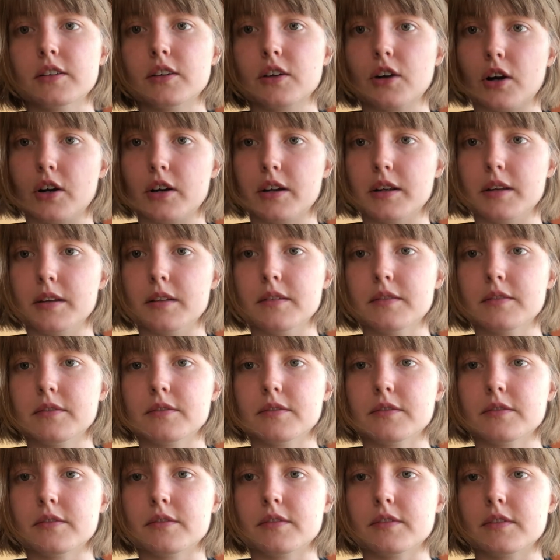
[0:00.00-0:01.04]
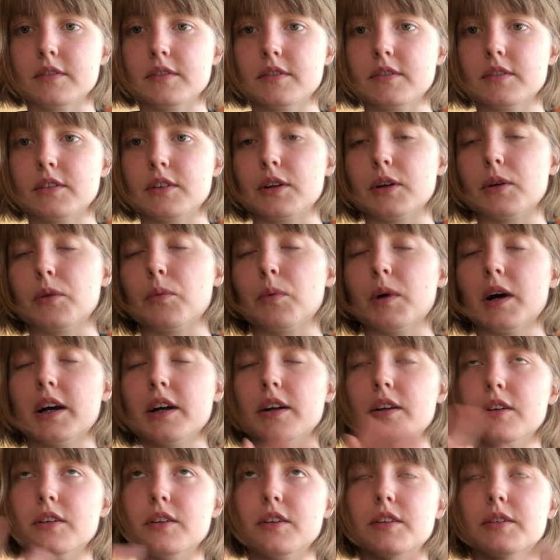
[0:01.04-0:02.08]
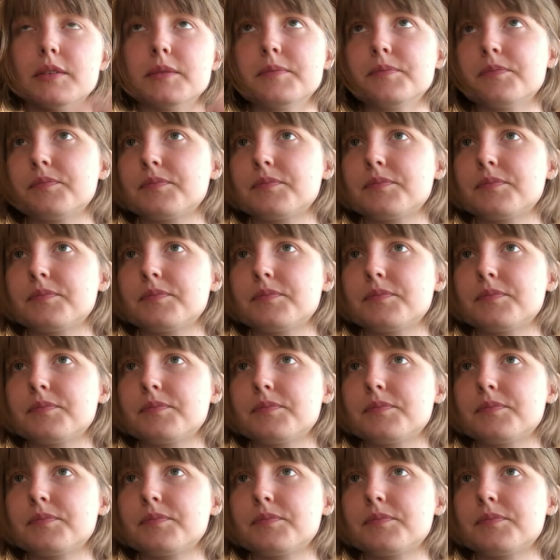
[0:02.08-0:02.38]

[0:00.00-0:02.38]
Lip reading: garden, or a wild,